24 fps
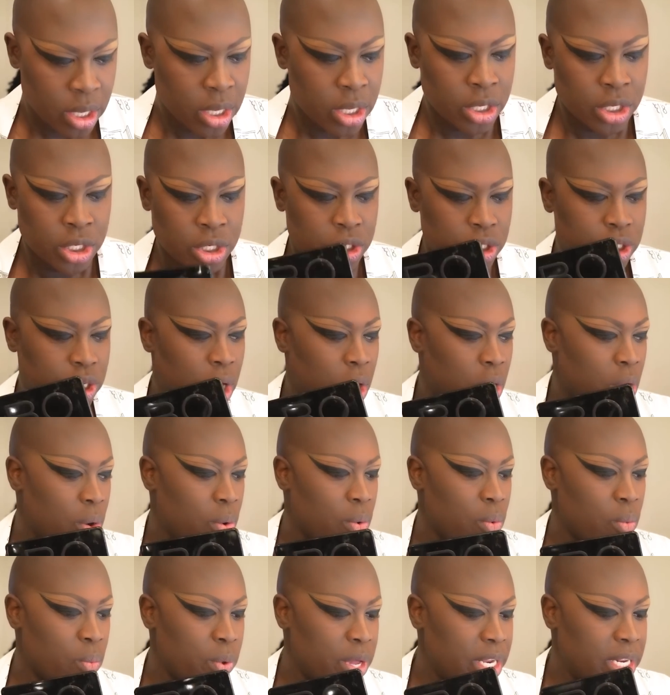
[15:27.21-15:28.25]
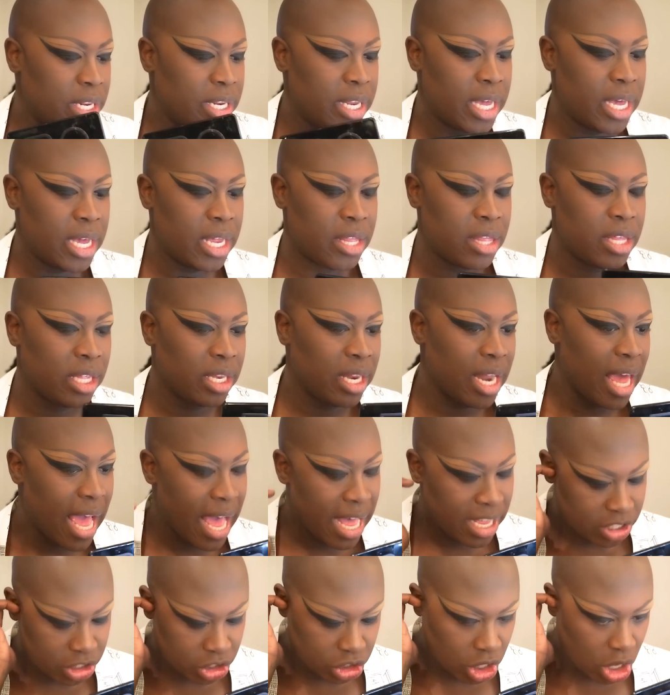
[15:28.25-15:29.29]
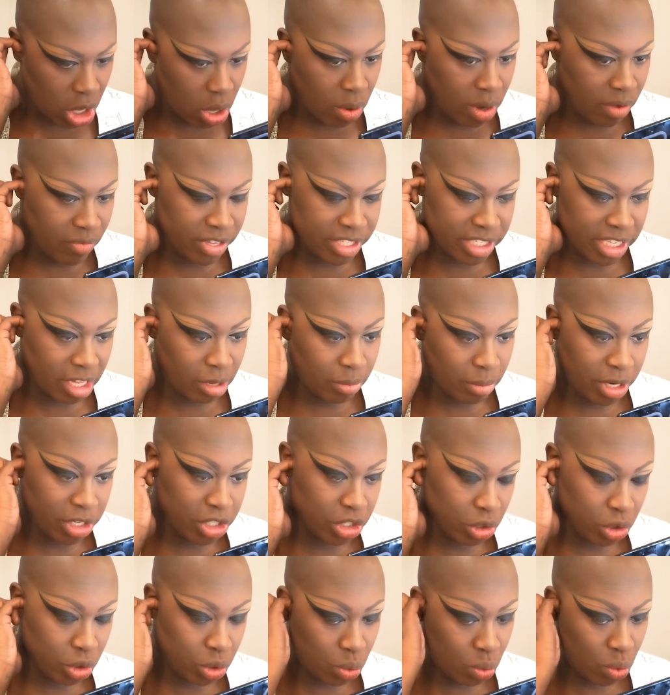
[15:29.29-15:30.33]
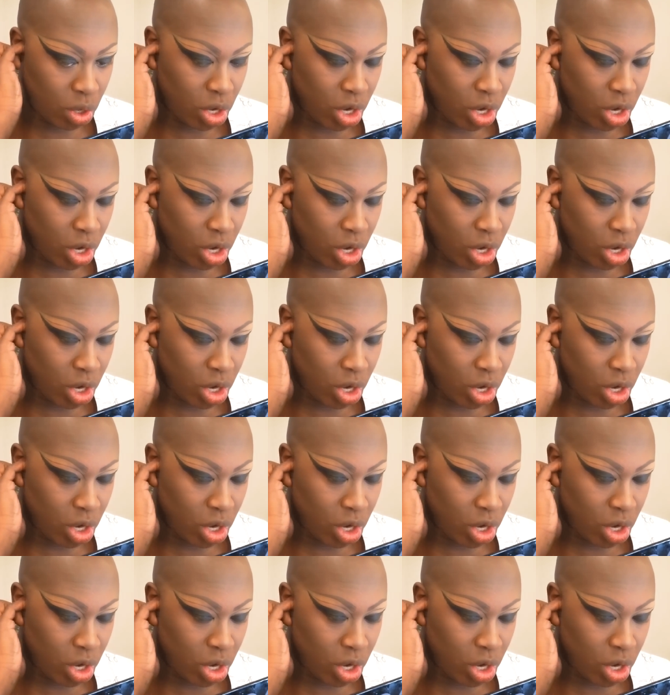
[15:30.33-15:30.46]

So we did the last show of the Celebration Tour,